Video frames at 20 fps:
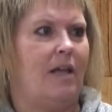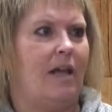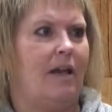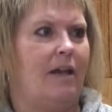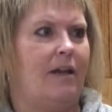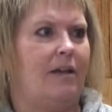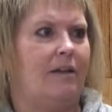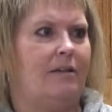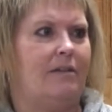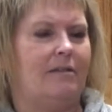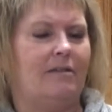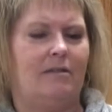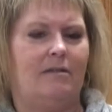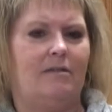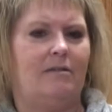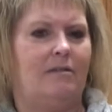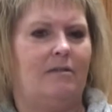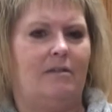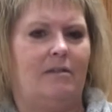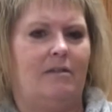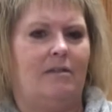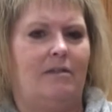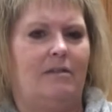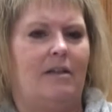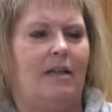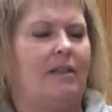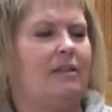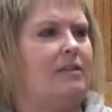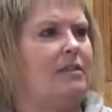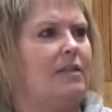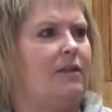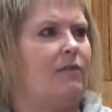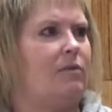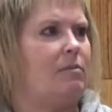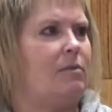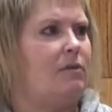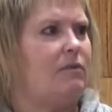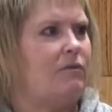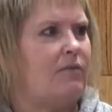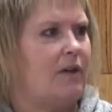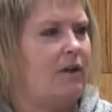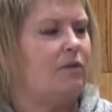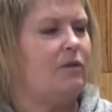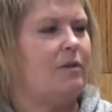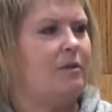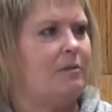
and nothing other than fine.